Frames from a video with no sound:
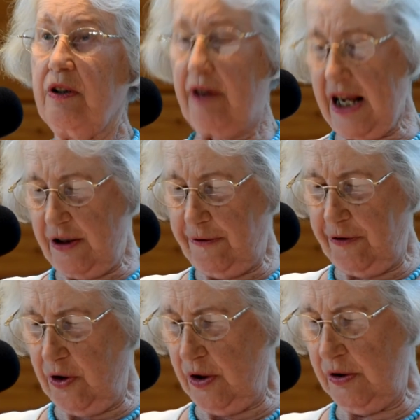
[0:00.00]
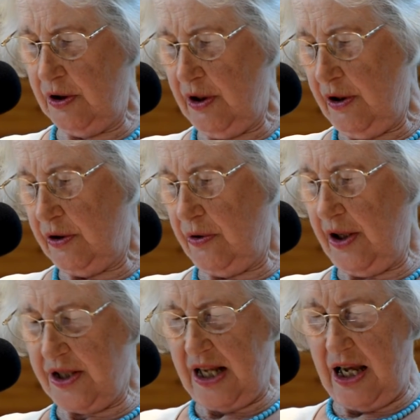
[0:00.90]
Grateful to
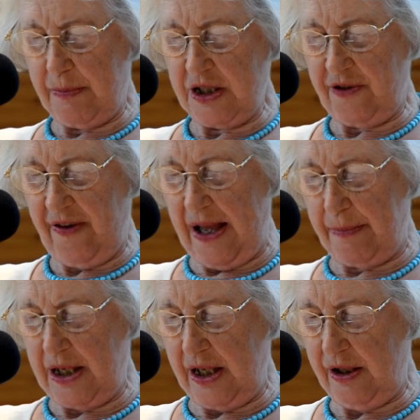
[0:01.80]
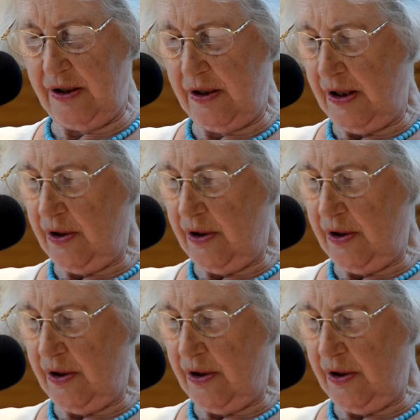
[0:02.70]
the Simons family,